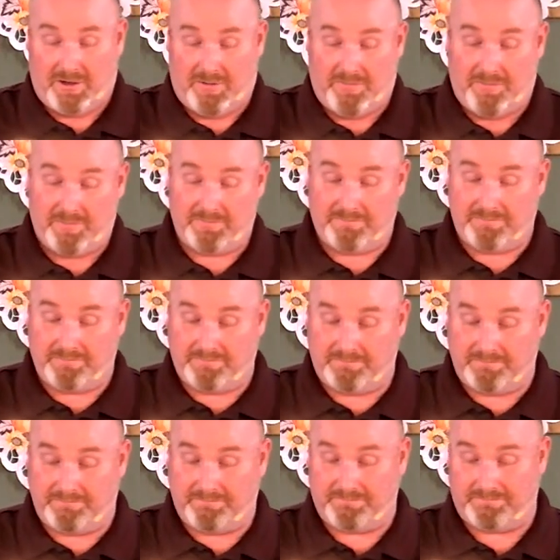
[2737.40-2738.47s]

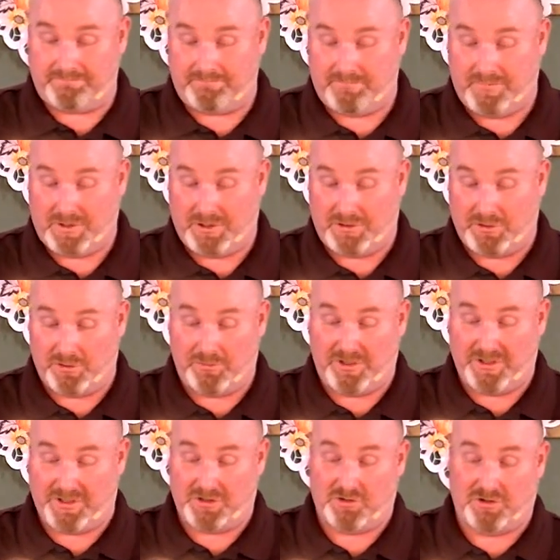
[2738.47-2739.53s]
The third
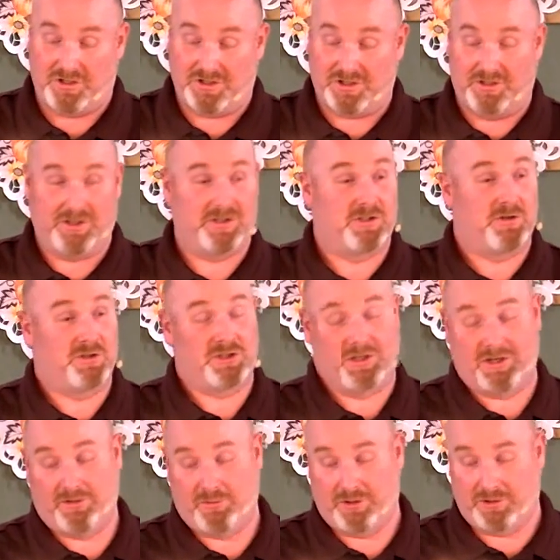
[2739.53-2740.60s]
beast is traditionally
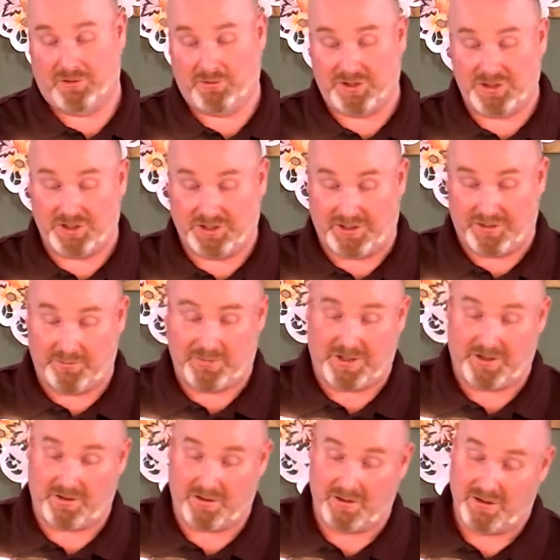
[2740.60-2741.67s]
associated with the Grecian Empire,